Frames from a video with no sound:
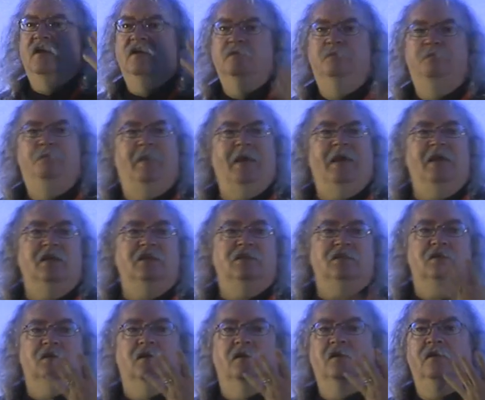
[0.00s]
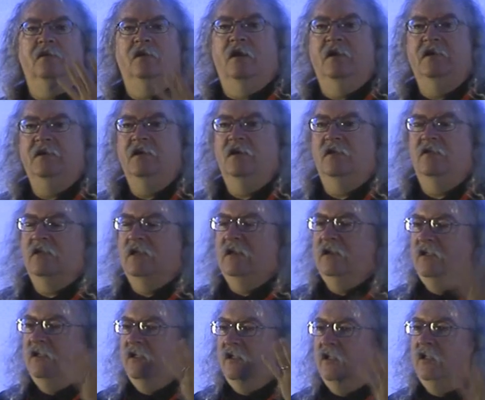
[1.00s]
is based on the idea
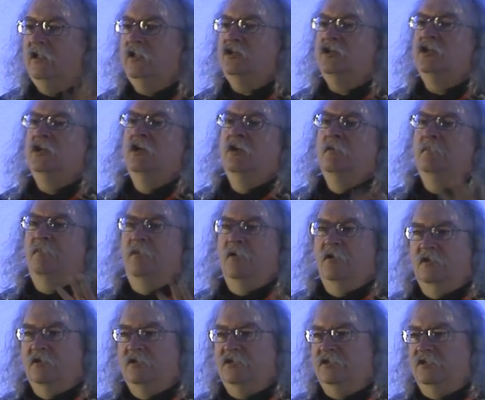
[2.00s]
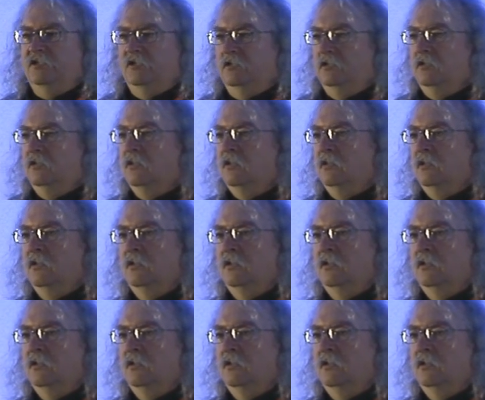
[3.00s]
that each person